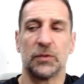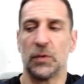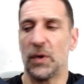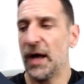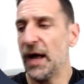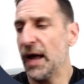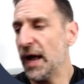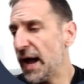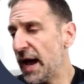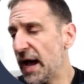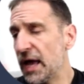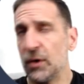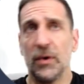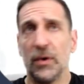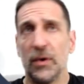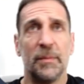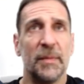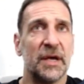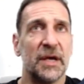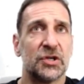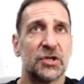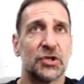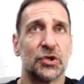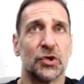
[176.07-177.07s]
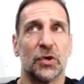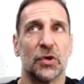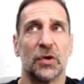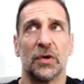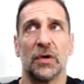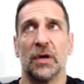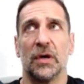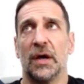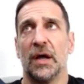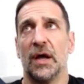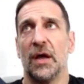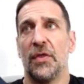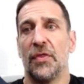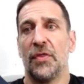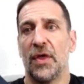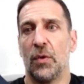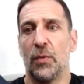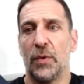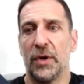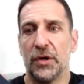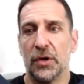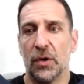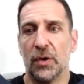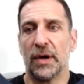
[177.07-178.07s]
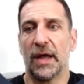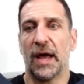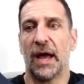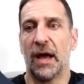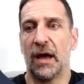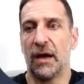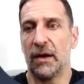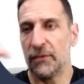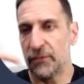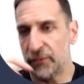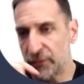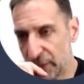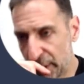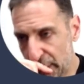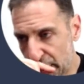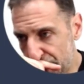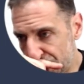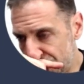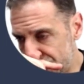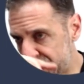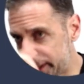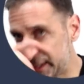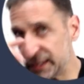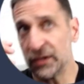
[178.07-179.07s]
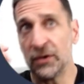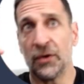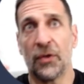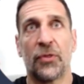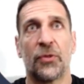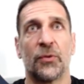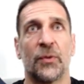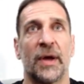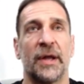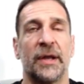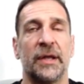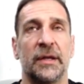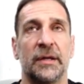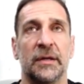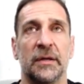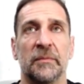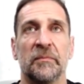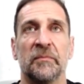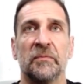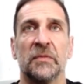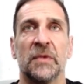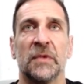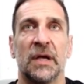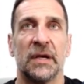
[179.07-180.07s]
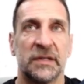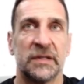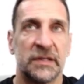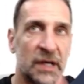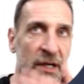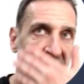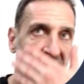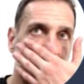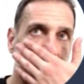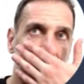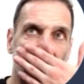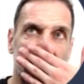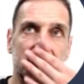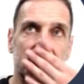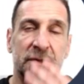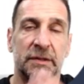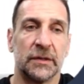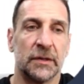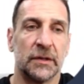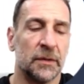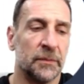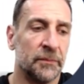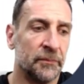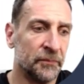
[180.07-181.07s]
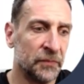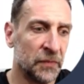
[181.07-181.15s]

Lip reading: Well, how do we make sure that we don't have the single-threaded exec sponsor